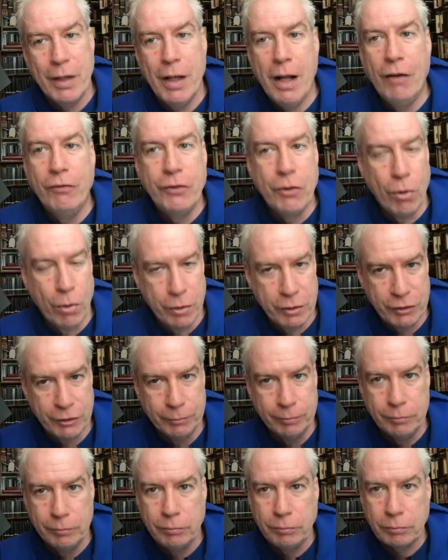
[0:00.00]
Of
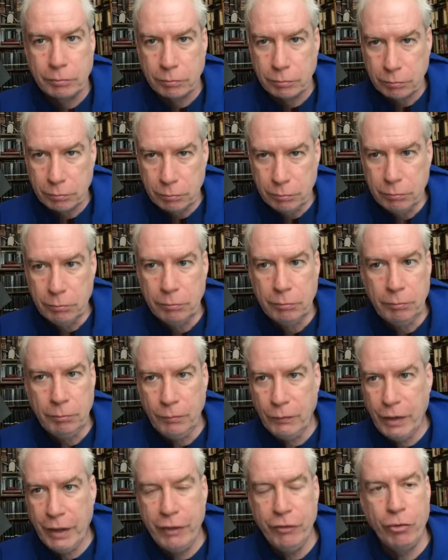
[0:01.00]
course,
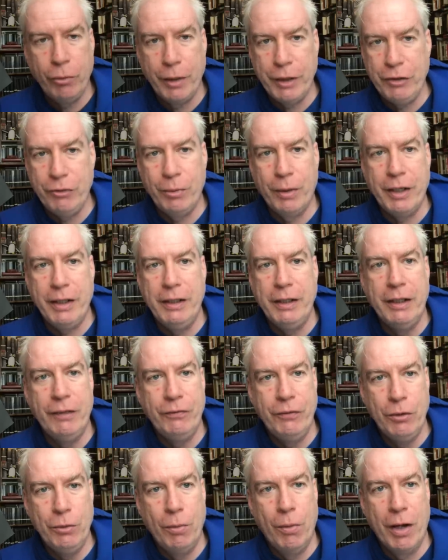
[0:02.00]
in 2020,
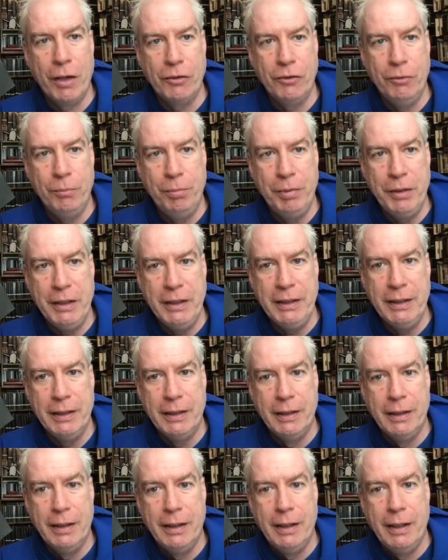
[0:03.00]
if you want to be.
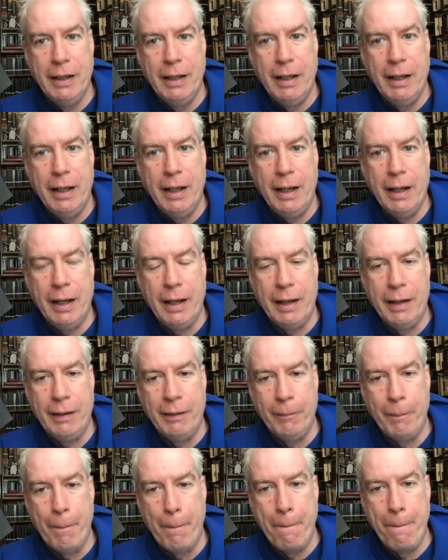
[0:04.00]
Uh,